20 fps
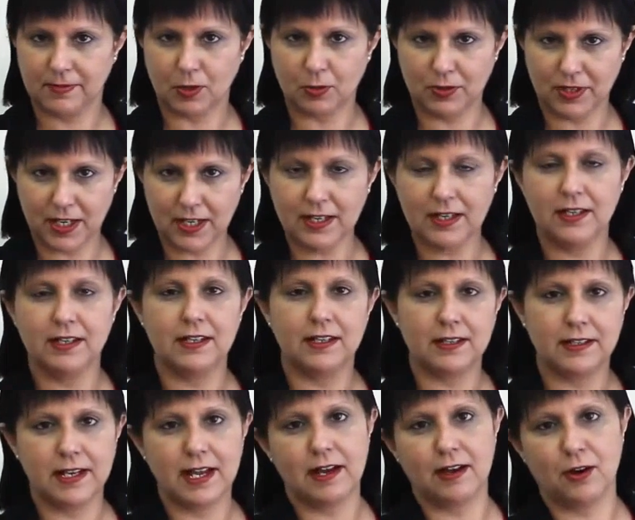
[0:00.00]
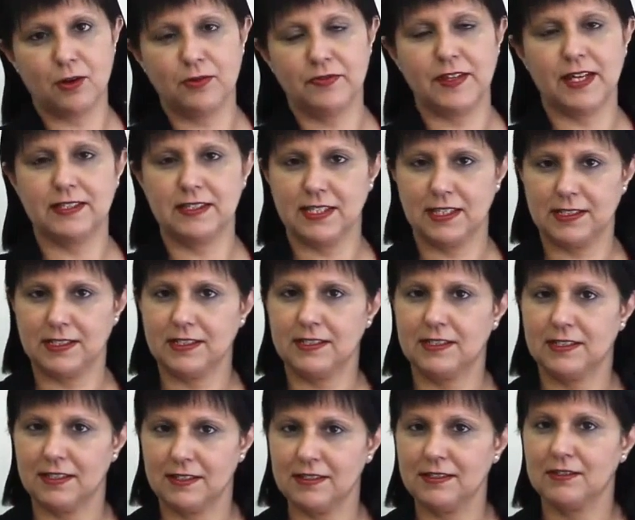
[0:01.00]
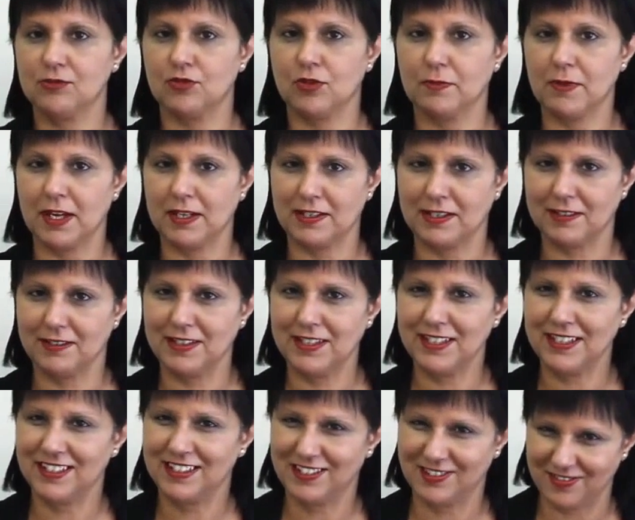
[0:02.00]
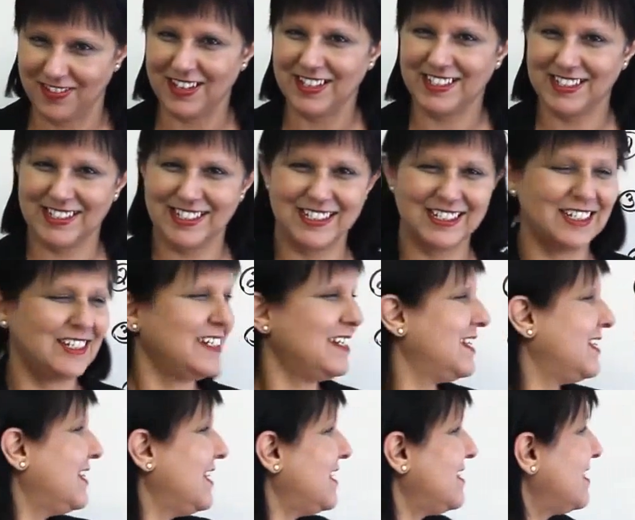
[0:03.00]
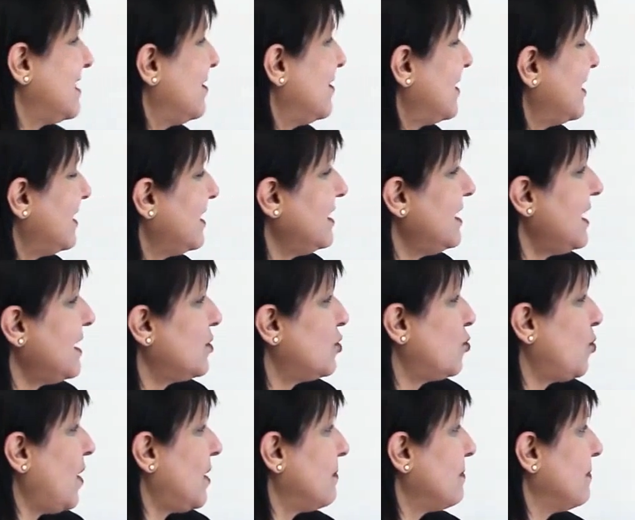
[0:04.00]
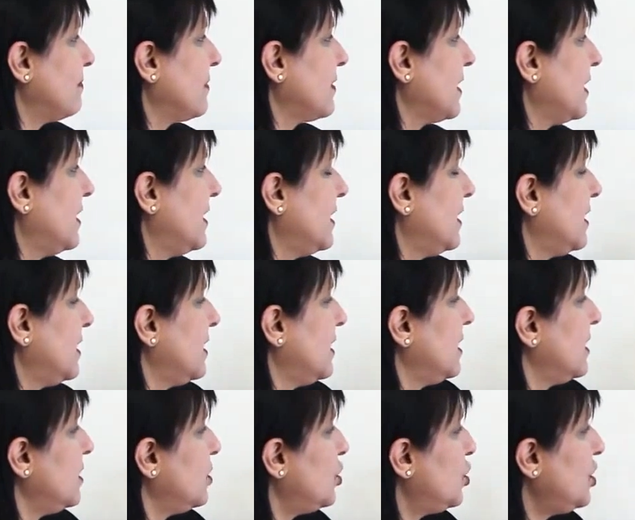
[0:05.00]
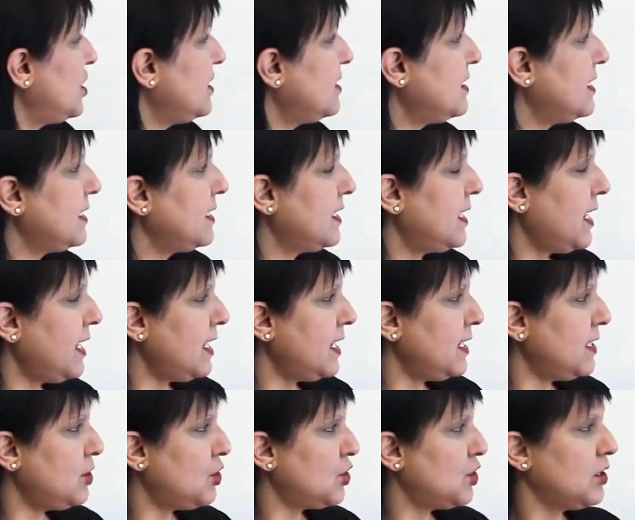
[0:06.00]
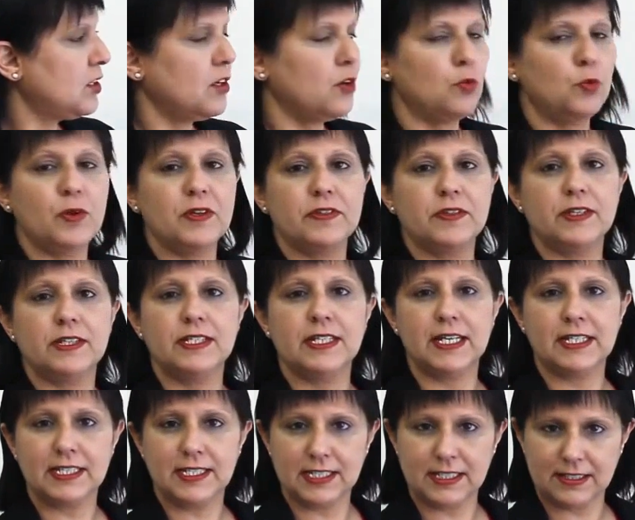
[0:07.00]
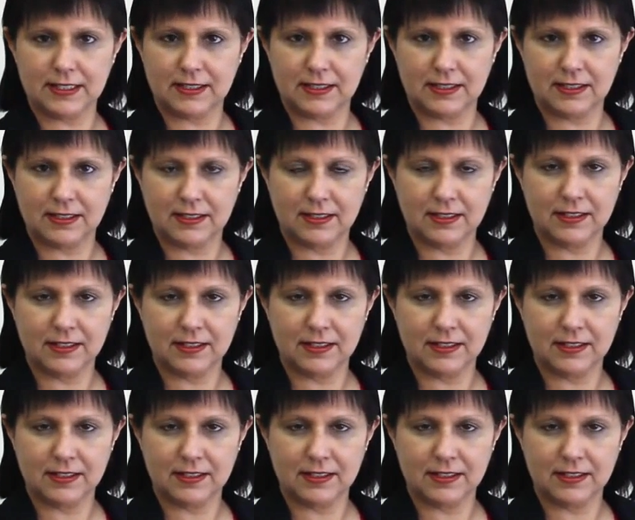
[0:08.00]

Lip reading: Okay? Now, that sentence is grammatically correct. Let's look at the next one. She's engaged with a dentist.